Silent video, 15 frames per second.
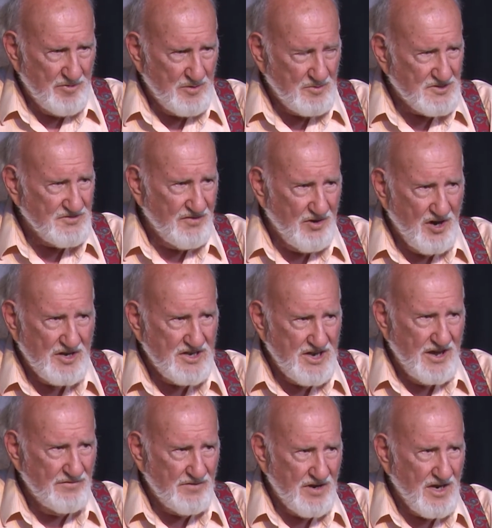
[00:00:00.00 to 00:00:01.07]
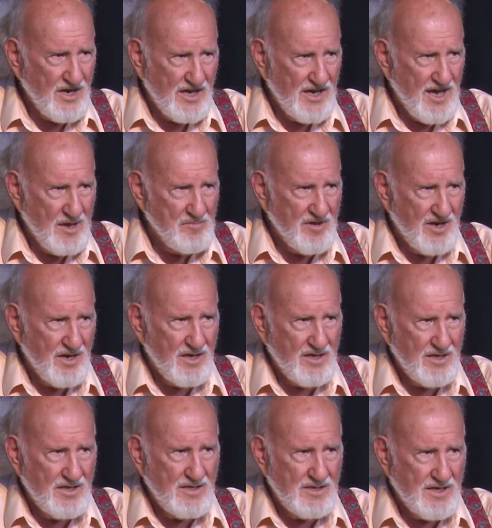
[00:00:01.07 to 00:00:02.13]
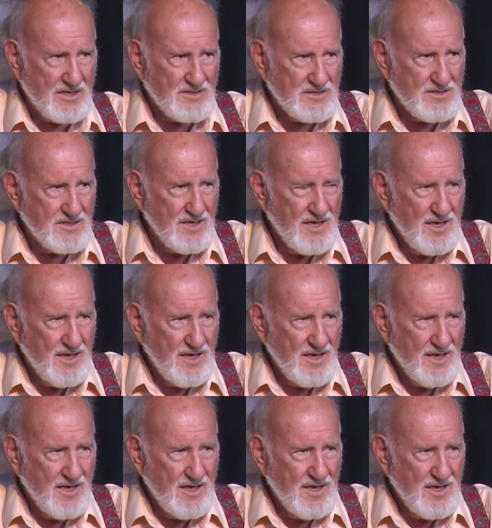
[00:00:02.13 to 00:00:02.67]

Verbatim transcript: But it was very definitely a mental illness.